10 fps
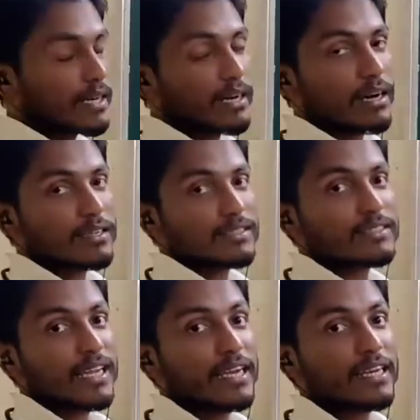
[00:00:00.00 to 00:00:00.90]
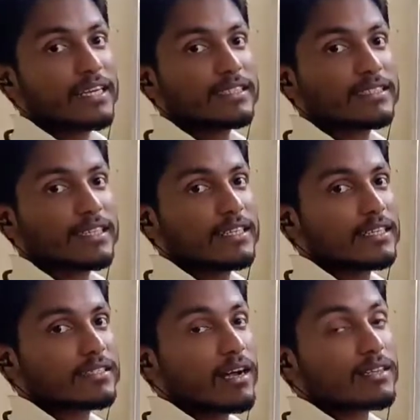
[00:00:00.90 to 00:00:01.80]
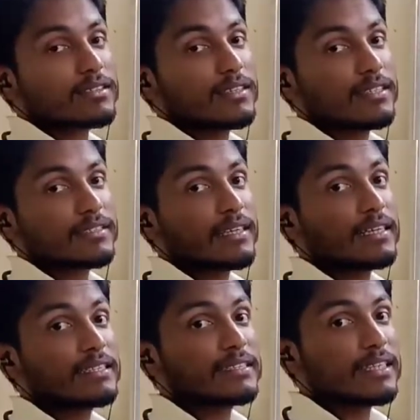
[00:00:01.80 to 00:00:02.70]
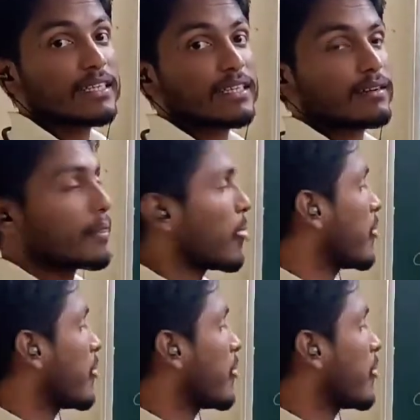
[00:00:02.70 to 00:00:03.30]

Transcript: We can call it as a chain initiators. Oxidation initiator.